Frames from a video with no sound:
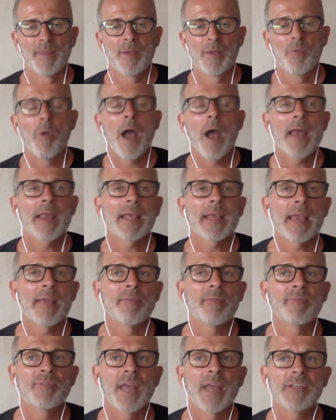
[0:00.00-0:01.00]
Well, and
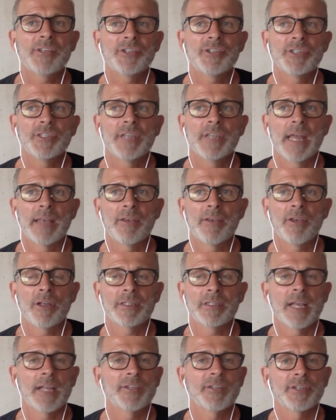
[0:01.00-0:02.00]
again, tension and not
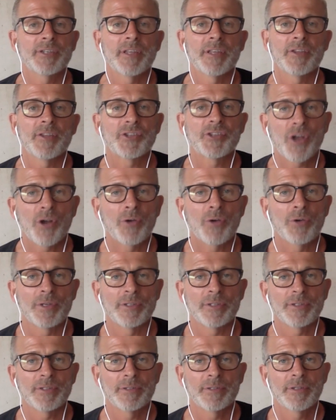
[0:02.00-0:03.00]
tension in the
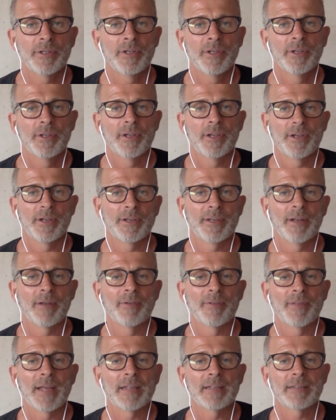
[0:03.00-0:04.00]
shoulders.
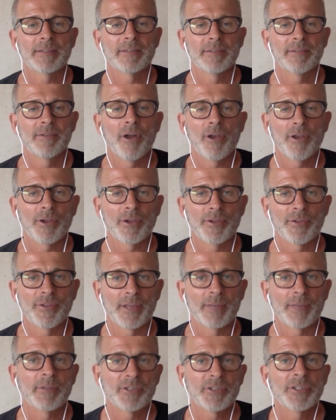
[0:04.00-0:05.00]
That's not a good
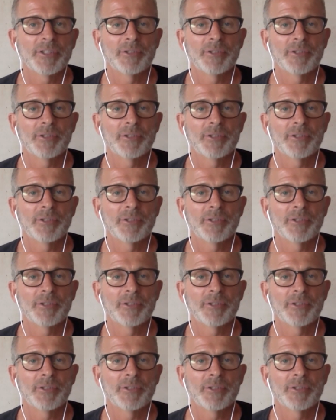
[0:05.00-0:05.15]
thing. But she's